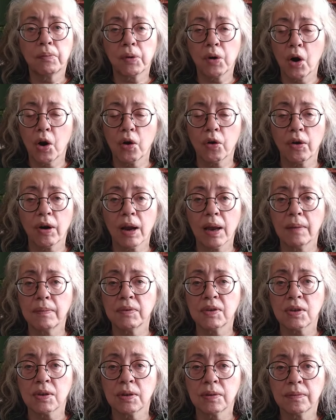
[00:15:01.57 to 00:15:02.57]

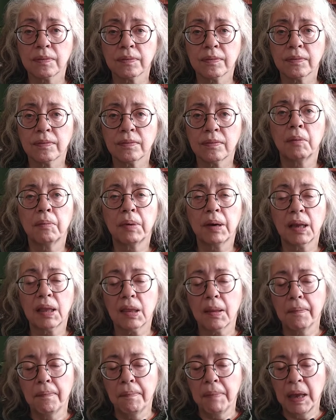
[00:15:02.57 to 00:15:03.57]
programs. But at
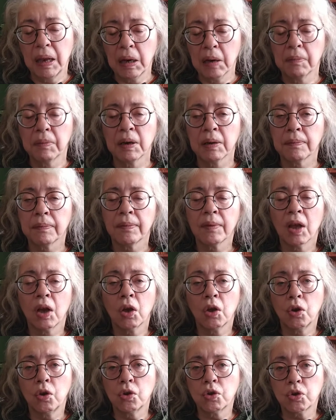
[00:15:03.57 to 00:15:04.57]
the minimum,
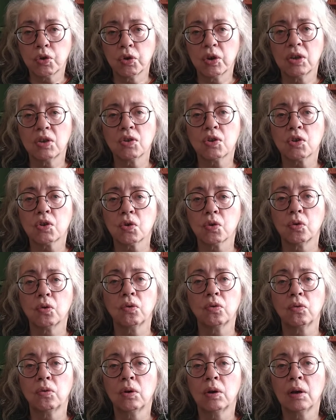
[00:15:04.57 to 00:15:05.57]
you should
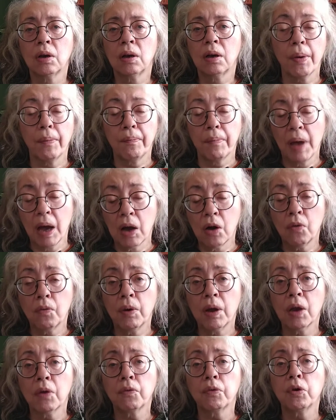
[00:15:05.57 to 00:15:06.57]
install the
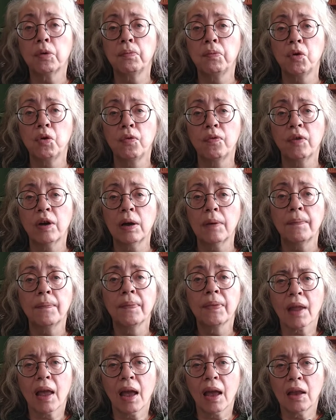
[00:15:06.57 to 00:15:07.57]
malware remover
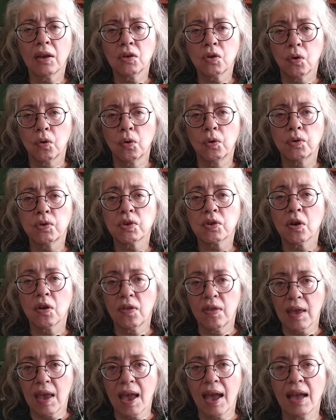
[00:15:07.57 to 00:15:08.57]
and also
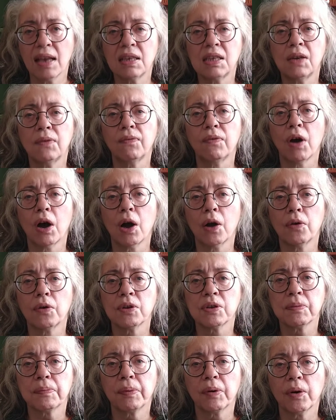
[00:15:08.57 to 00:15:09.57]
the
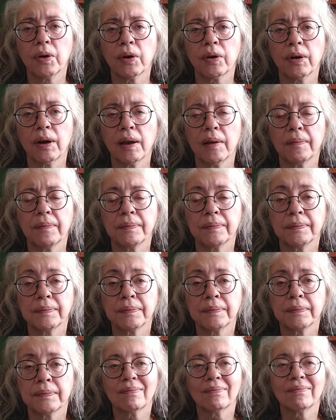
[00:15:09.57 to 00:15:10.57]
antivirus program.
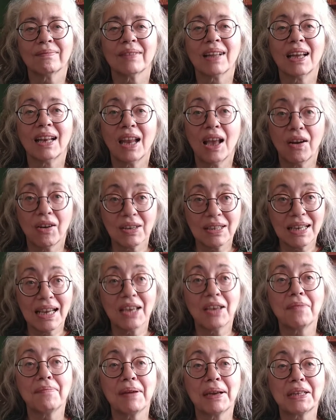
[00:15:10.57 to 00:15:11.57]
And now I'll
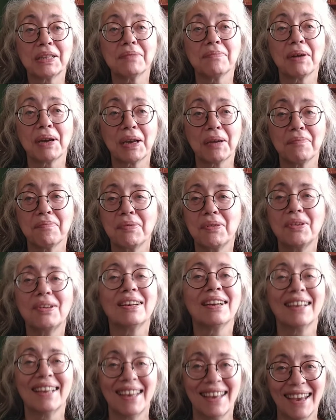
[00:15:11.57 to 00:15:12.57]
take you back to my
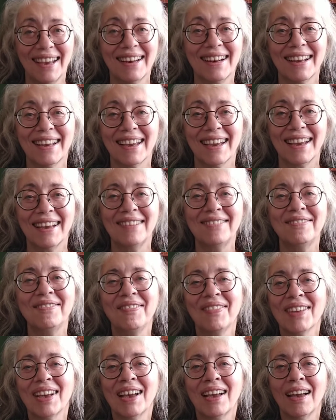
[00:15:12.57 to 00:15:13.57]
computer yet again,
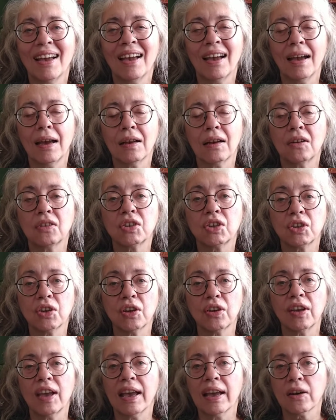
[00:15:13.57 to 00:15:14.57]
and I'll show
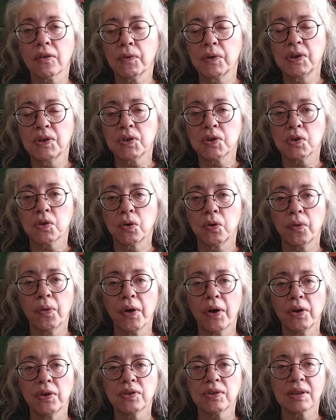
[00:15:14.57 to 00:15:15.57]
you how to install
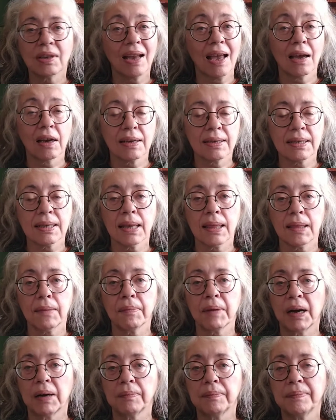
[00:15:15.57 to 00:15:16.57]
those and how to set
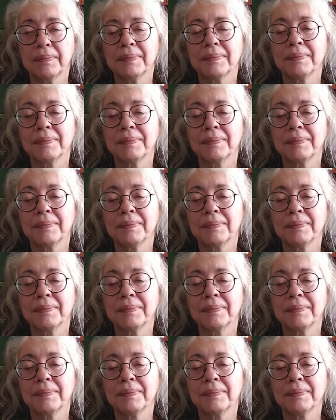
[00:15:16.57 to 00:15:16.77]
them up.